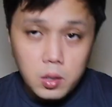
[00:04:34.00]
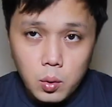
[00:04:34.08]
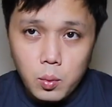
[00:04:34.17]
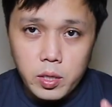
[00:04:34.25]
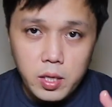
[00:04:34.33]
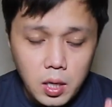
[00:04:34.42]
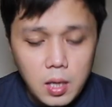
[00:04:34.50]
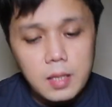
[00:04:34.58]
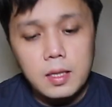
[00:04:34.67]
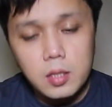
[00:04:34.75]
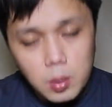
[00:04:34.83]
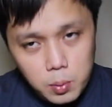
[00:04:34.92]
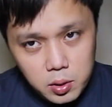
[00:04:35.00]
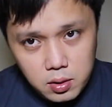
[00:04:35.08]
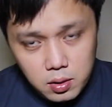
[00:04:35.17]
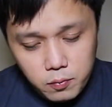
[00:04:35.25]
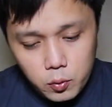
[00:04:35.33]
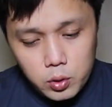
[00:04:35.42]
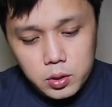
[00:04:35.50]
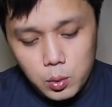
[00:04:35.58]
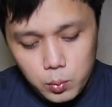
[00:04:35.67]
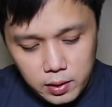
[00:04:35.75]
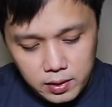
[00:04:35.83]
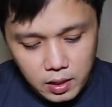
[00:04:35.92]
Don't worry, the
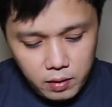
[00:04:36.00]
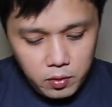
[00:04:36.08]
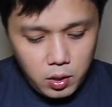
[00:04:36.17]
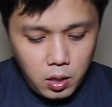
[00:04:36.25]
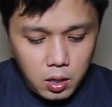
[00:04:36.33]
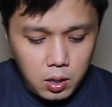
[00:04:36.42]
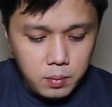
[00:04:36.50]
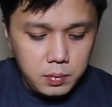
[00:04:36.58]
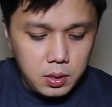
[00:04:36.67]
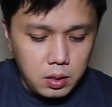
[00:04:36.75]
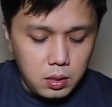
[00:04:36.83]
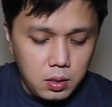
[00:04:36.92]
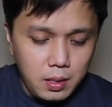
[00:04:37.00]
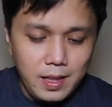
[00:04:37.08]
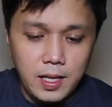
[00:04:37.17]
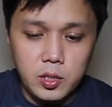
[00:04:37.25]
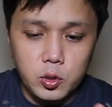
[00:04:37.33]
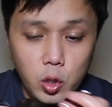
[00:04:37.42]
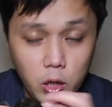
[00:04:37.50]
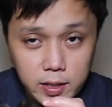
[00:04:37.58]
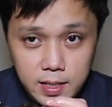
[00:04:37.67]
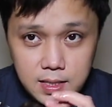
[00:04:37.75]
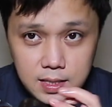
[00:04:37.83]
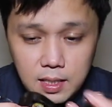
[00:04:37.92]
WD-40 will never harm the
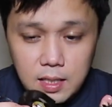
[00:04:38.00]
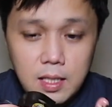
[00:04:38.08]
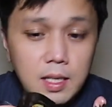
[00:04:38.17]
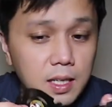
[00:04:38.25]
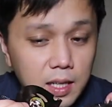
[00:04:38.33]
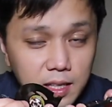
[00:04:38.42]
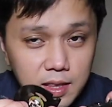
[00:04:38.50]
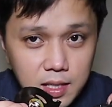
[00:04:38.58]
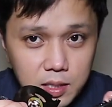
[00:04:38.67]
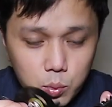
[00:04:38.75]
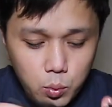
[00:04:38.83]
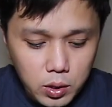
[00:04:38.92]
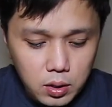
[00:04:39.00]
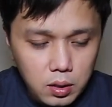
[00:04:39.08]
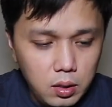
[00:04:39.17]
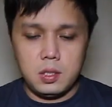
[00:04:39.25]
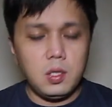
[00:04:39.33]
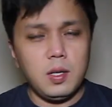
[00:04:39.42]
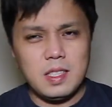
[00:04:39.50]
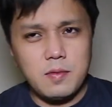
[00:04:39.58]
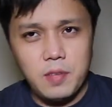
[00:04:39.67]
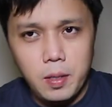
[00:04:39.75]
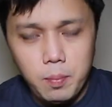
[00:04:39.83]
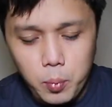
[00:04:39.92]
electronics in this one. So it's
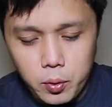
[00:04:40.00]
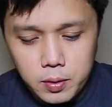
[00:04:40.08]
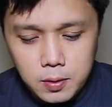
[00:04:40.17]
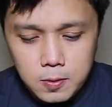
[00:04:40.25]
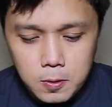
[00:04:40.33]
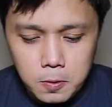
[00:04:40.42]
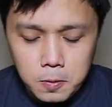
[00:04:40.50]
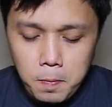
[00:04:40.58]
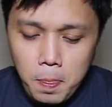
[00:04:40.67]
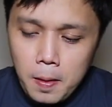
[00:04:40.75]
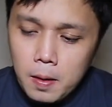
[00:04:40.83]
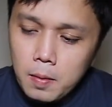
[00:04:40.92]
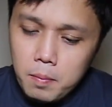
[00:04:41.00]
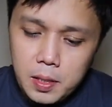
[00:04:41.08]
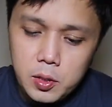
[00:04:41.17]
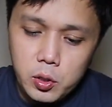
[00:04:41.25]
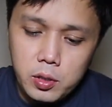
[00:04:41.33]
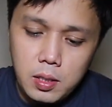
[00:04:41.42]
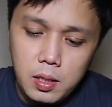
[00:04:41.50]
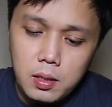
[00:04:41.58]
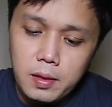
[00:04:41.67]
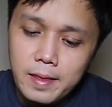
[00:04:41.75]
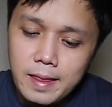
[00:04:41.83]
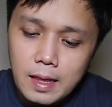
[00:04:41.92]
very important to make sure
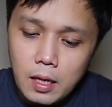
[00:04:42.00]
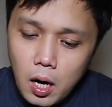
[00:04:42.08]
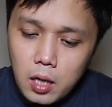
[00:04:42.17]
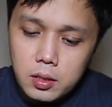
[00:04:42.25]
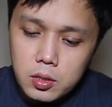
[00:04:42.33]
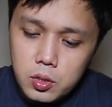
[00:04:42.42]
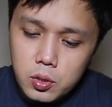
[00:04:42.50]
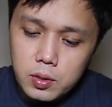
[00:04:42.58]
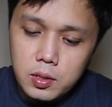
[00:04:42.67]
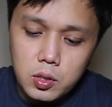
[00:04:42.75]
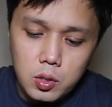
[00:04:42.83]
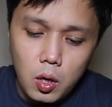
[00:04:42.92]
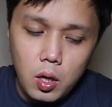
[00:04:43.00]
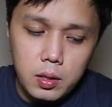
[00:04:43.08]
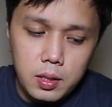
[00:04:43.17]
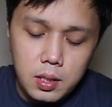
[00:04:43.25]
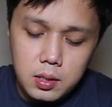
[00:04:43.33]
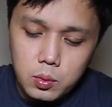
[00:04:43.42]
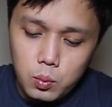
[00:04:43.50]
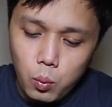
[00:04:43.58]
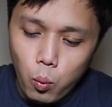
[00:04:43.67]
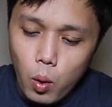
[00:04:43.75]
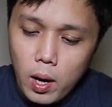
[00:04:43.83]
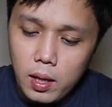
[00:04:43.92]
that not to install this
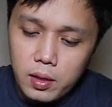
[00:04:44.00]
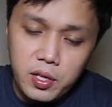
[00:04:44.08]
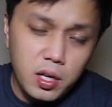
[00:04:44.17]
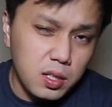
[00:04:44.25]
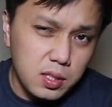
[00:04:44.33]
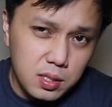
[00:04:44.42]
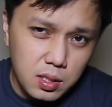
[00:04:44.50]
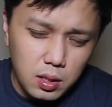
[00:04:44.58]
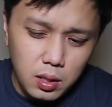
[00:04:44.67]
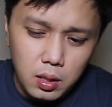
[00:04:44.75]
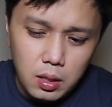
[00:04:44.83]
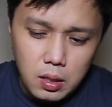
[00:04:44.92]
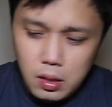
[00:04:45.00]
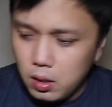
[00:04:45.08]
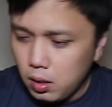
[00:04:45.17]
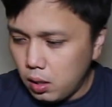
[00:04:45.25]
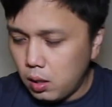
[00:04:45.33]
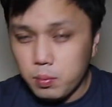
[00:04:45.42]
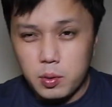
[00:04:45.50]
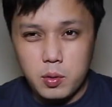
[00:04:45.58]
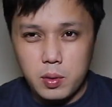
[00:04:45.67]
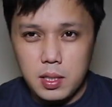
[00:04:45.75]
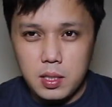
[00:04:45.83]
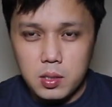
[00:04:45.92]
while there are still um,
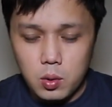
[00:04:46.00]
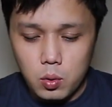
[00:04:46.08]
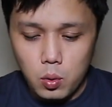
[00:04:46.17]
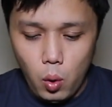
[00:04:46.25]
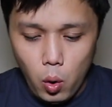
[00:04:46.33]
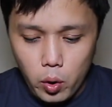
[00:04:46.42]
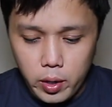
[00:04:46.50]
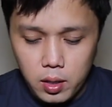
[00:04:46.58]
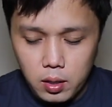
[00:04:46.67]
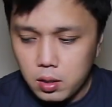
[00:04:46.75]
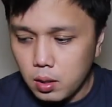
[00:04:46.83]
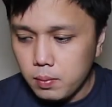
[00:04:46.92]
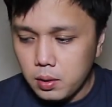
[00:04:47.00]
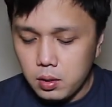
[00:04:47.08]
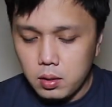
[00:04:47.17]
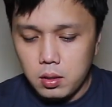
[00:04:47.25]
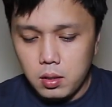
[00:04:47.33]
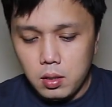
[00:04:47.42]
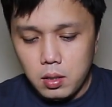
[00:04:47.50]
grease or oil coming,